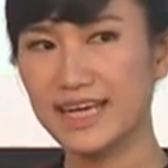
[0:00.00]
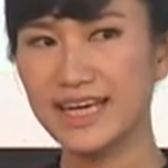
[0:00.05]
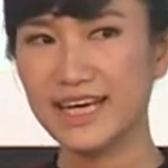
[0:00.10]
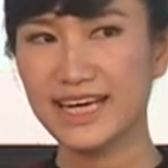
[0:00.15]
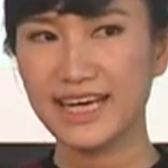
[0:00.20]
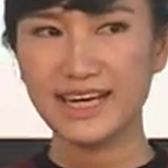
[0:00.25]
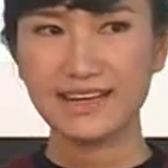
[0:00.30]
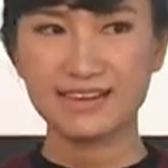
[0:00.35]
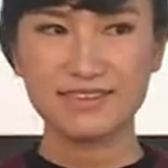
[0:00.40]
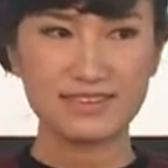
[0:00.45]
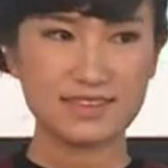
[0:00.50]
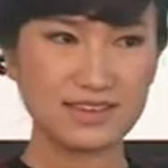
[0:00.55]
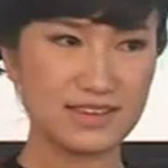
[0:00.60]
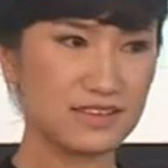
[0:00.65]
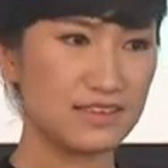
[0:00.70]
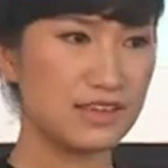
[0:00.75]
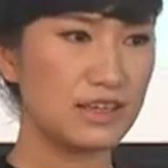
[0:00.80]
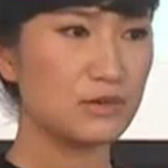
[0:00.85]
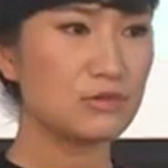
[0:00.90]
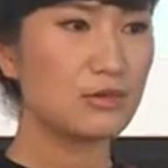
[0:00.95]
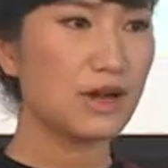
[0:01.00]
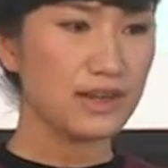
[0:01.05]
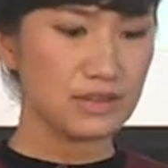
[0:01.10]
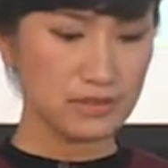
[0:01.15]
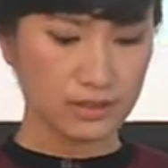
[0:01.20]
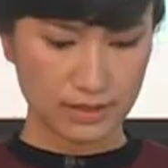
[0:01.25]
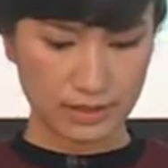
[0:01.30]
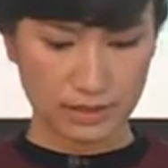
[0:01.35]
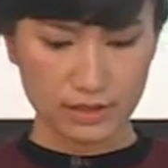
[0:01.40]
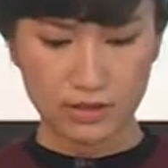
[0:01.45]
And the
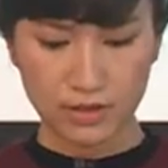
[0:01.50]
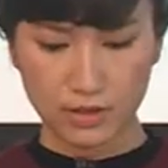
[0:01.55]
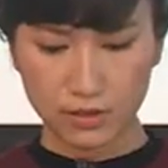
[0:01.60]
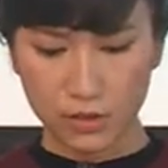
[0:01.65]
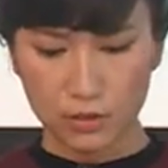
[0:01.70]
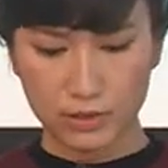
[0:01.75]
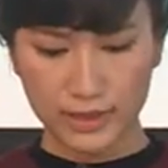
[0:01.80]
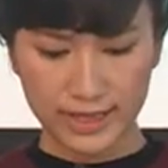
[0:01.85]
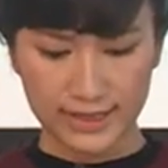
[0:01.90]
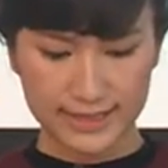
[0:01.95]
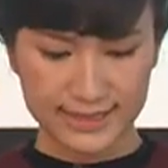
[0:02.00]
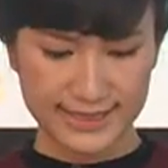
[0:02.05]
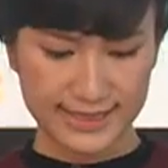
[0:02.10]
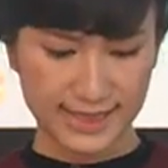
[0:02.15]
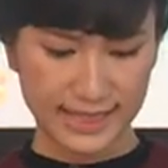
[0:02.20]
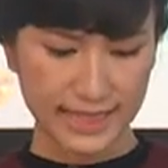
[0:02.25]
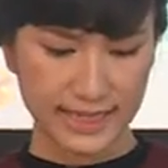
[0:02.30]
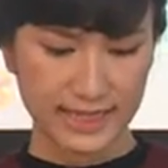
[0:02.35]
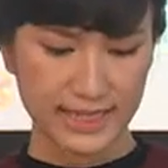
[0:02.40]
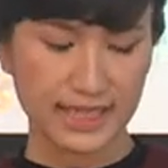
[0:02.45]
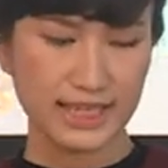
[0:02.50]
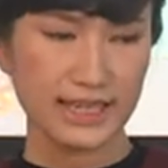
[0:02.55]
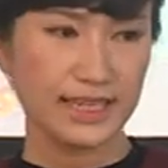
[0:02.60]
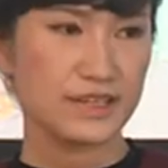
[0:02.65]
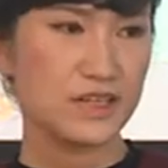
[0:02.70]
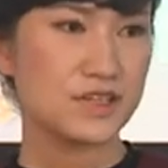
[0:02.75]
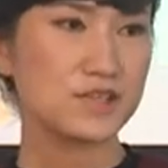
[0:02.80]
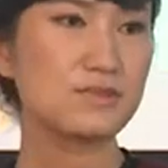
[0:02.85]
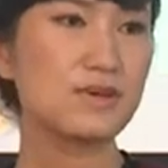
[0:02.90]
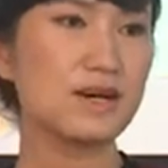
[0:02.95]
writer, or we can say
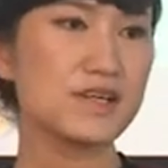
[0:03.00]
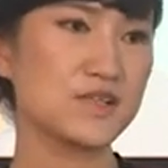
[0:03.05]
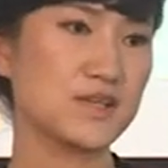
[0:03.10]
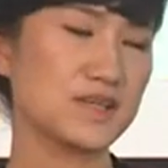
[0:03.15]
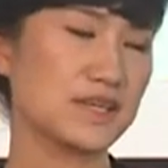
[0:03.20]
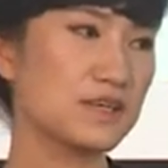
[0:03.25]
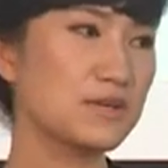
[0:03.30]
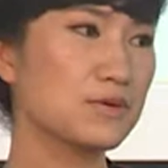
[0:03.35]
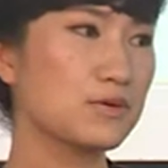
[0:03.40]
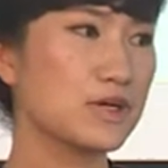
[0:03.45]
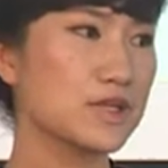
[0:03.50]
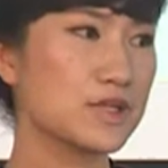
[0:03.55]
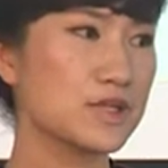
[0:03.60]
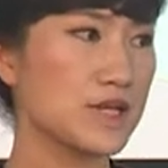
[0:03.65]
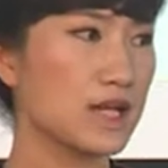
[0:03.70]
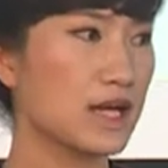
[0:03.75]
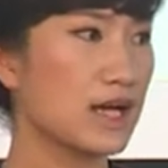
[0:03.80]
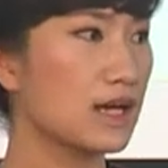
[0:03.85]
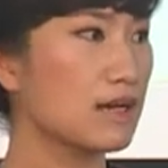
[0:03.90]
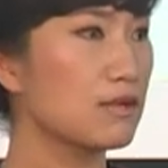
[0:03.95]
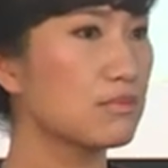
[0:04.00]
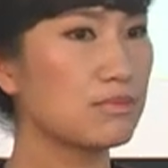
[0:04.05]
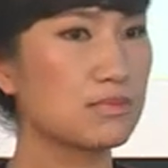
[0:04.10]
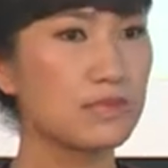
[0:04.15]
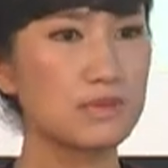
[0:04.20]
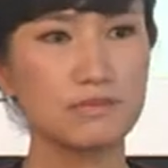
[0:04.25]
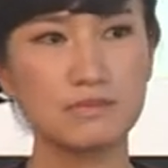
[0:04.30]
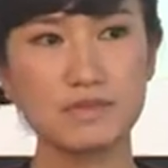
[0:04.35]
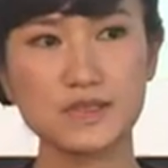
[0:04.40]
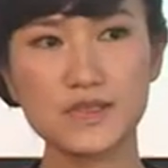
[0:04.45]
this master, was
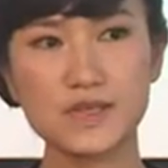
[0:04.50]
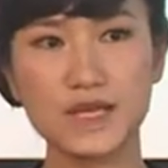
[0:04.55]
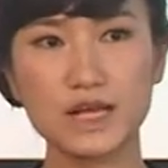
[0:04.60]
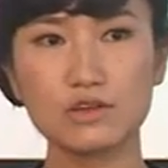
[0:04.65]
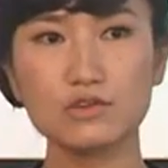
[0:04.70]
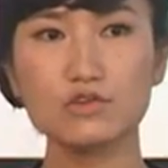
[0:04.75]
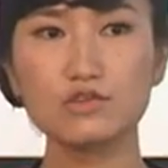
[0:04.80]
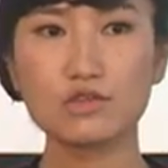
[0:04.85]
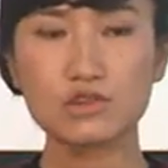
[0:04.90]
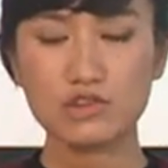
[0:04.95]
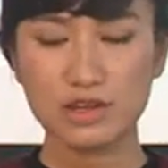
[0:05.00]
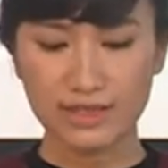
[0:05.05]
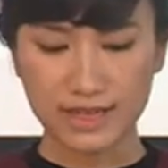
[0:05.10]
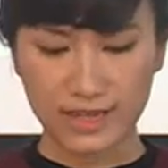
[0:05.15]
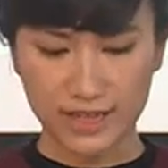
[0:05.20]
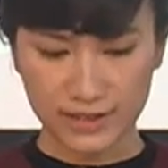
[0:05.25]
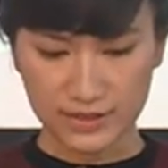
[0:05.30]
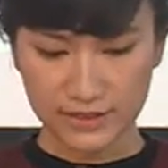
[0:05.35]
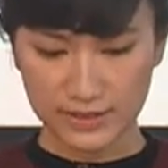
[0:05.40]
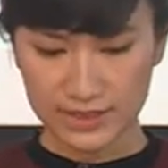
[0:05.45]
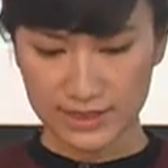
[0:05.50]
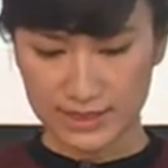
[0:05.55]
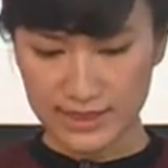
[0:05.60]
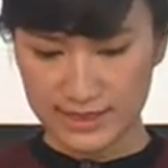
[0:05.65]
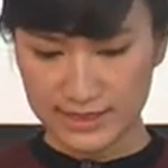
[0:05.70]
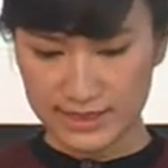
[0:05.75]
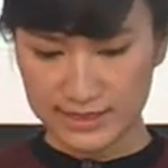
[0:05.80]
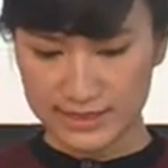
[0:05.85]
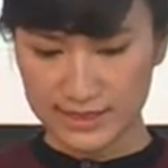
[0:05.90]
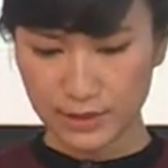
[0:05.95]
Mr. Zhu Shenhao.
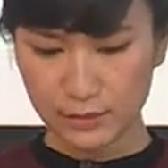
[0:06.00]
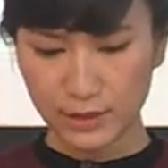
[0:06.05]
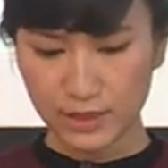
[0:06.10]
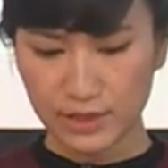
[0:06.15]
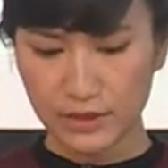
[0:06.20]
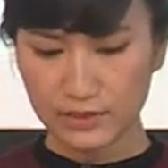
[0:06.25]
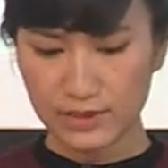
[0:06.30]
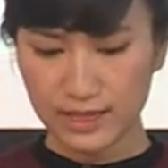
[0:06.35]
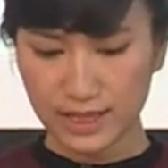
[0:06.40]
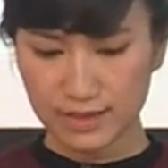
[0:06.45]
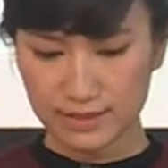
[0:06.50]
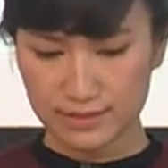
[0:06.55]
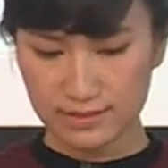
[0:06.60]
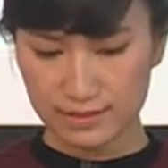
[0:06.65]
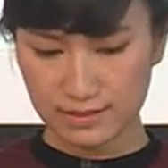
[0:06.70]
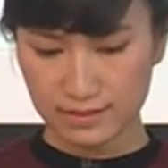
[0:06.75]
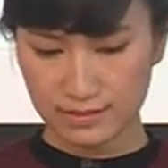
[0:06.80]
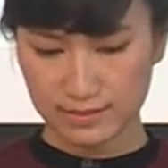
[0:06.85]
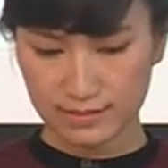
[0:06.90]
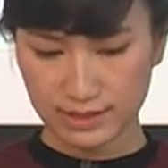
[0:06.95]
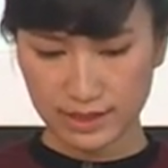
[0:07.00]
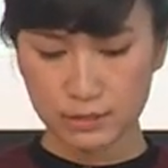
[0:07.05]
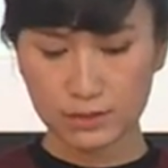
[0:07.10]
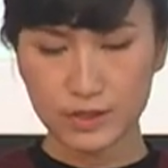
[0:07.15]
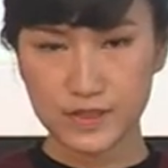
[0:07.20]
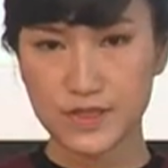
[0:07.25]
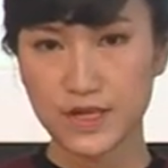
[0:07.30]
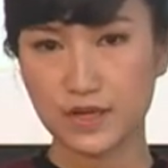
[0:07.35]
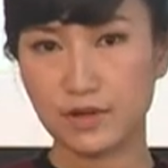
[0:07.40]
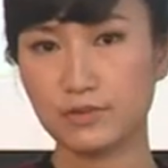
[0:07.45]
So we know that he
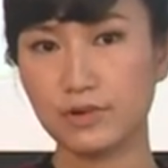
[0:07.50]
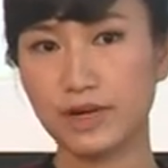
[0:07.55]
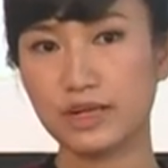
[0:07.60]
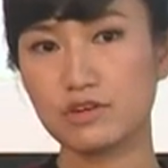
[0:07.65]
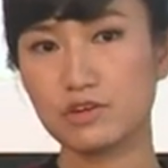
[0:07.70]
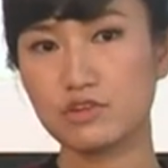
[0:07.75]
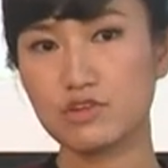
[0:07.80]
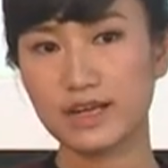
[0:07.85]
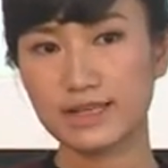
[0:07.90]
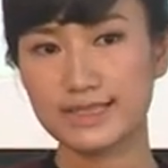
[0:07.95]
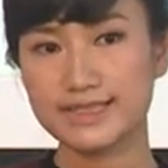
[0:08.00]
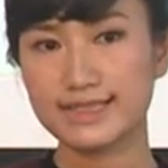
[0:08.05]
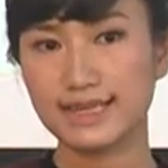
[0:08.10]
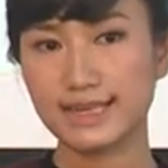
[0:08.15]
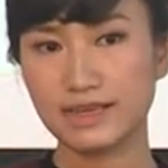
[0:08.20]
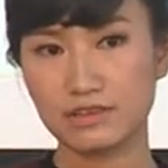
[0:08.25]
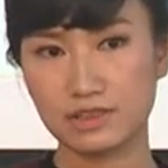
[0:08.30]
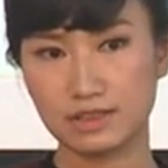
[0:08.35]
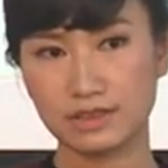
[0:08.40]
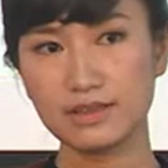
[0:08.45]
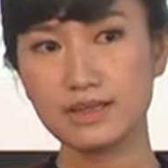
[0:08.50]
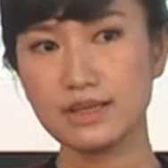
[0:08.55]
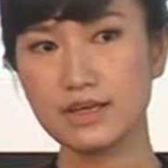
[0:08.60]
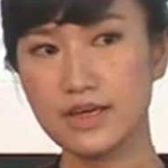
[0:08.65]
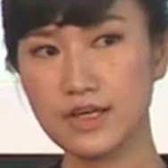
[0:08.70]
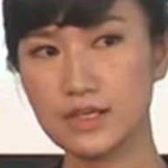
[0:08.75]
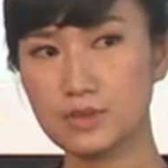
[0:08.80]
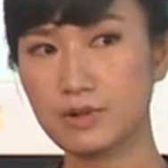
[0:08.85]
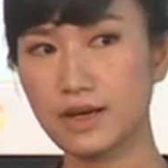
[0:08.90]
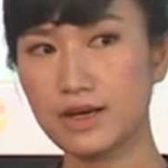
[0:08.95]
was a great translator,
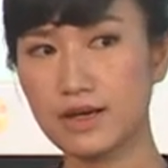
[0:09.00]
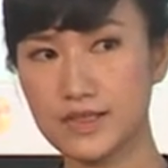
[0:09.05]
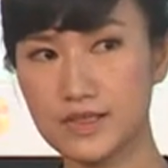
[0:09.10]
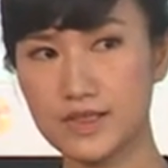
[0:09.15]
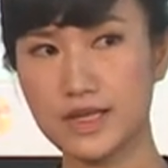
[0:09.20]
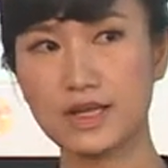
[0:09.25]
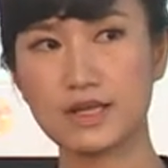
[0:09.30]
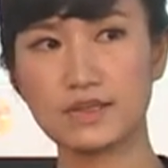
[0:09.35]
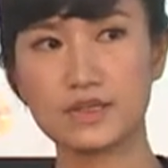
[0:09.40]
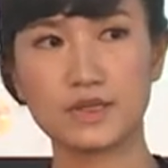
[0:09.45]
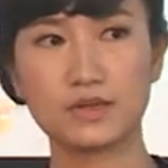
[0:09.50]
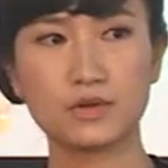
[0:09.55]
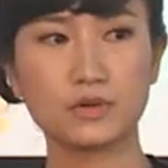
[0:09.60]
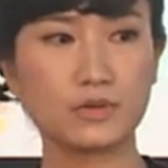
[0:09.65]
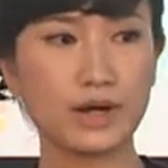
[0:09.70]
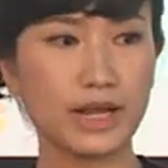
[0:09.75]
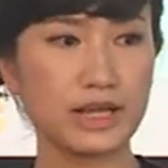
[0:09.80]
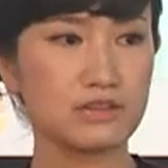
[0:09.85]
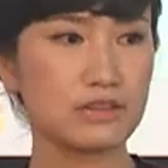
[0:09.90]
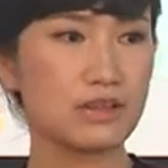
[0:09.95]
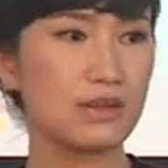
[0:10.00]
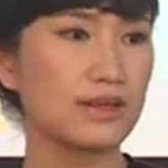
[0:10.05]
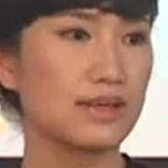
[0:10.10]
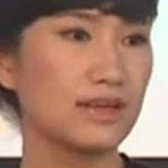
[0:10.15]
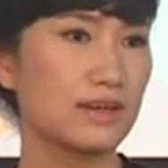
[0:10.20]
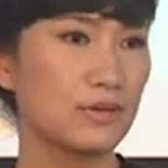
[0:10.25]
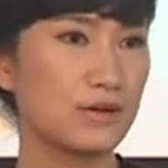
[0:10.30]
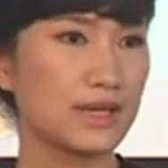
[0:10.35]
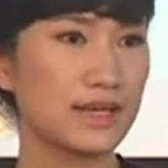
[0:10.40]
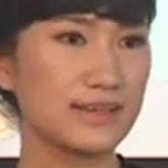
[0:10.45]
as well as a great,
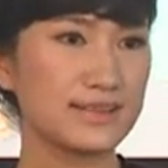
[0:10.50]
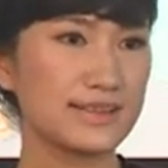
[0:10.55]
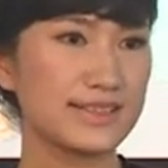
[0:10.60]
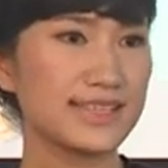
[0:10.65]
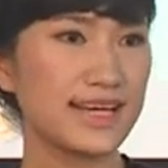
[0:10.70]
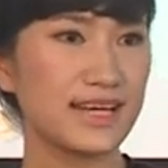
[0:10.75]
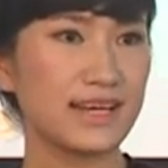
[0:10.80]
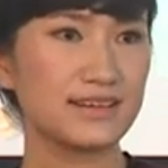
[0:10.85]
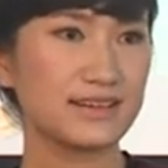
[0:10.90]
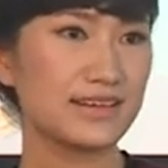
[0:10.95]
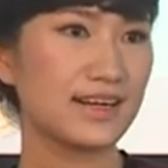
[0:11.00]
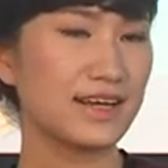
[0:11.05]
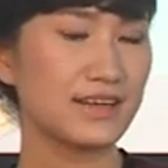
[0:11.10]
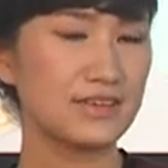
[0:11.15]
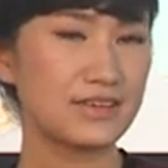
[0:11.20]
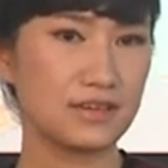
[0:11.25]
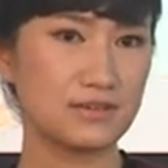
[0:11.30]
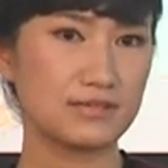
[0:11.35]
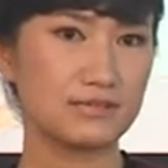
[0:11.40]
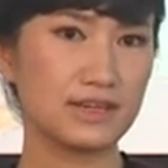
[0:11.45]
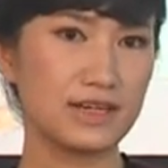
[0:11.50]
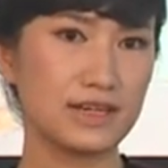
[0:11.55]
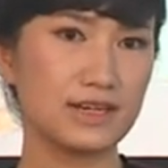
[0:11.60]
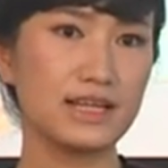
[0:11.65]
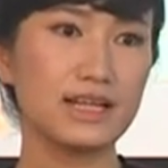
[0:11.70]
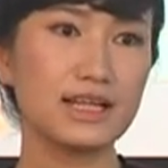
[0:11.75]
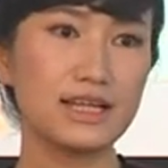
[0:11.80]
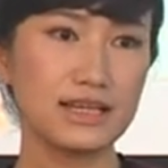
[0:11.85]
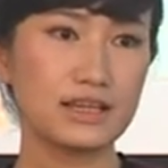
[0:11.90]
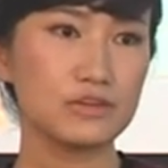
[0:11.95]
we can say, a kind of
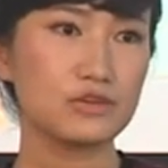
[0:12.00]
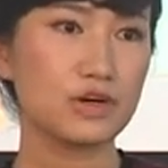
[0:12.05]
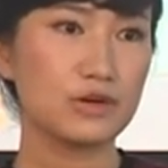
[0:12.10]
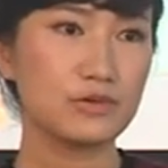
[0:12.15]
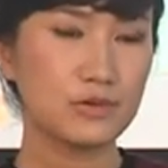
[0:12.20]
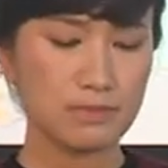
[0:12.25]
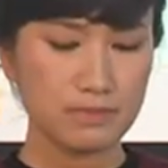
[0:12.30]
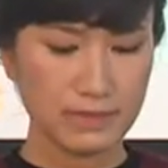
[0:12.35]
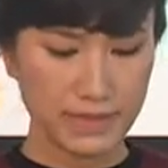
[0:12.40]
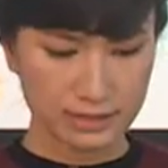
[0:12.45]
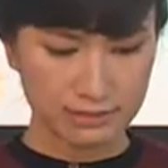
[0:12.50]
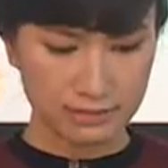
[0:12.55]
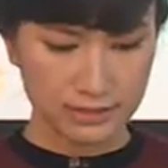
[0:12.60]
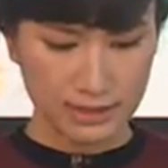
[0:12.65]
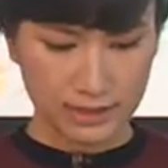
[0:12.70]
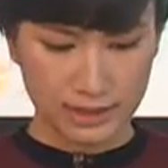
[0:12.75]
literary man.